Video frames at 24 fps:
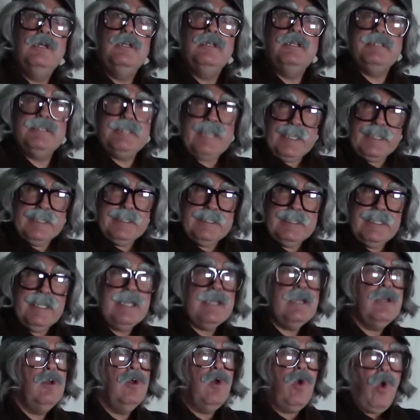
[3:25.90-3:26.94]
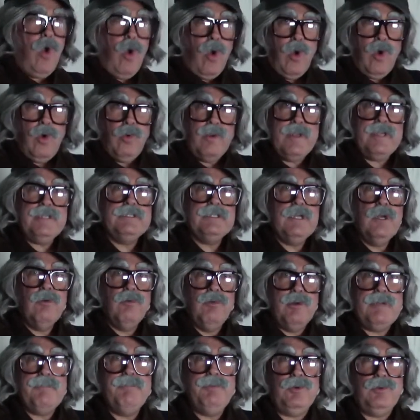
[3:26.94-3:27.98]
The second thing, always
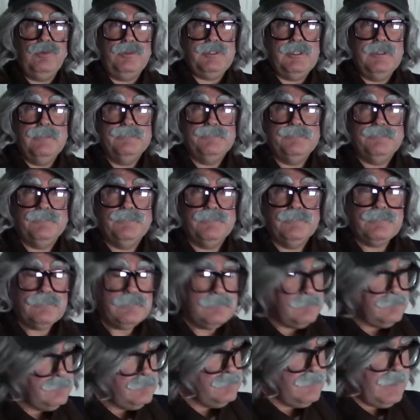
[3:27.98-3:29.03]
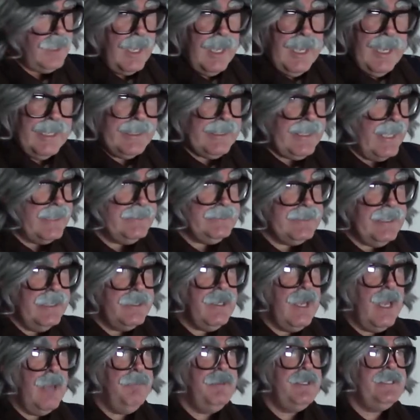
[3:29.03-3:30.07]
reboot. I can't tell
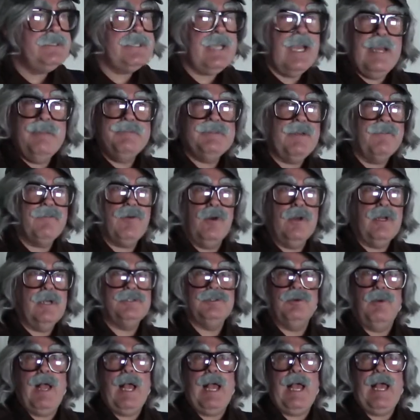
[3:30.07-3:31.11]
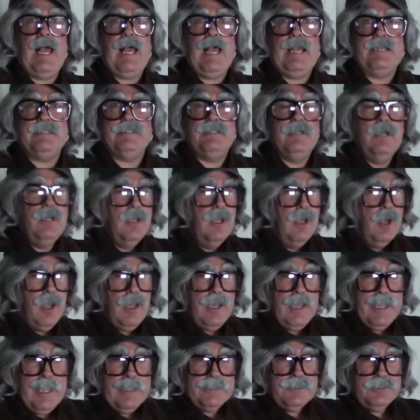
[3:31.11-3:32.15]
you how many times I've gone out to a house.
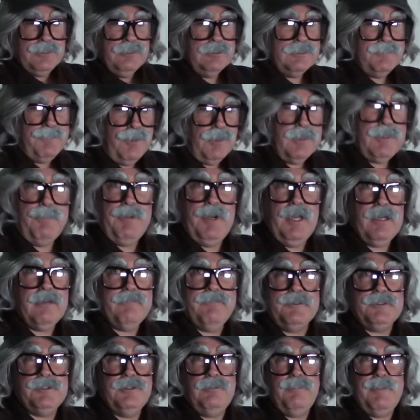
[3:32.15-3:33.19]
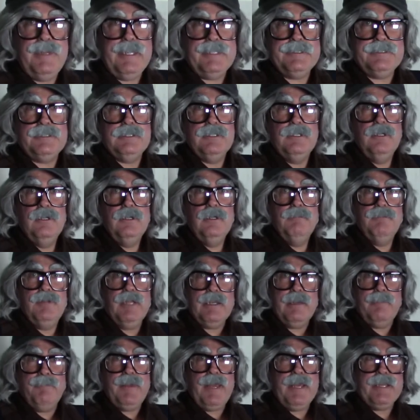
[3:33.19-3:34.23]
All I had to do was pull the plug for 2 minutes.
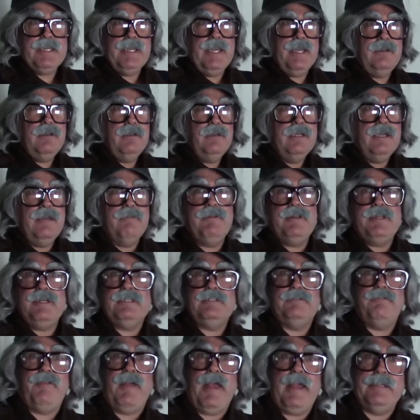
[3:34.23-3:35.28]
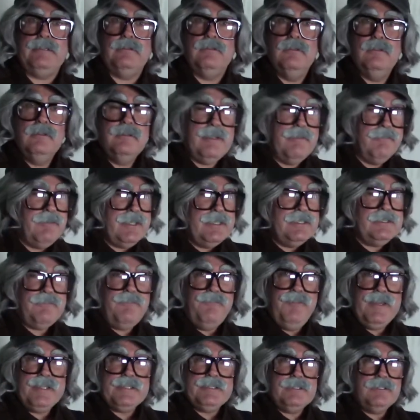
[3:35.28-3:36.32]
Plug it back in, everything's fine. Everything's
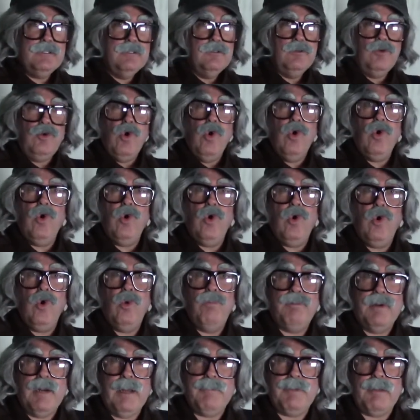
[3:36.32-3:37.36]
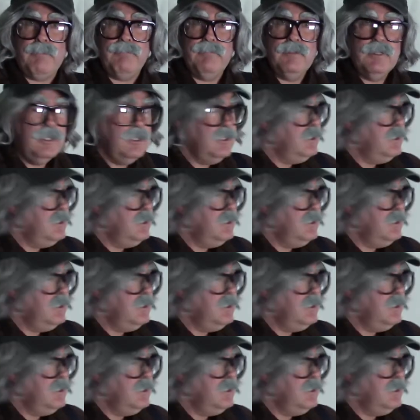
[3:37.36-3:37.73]
fixed, no problem.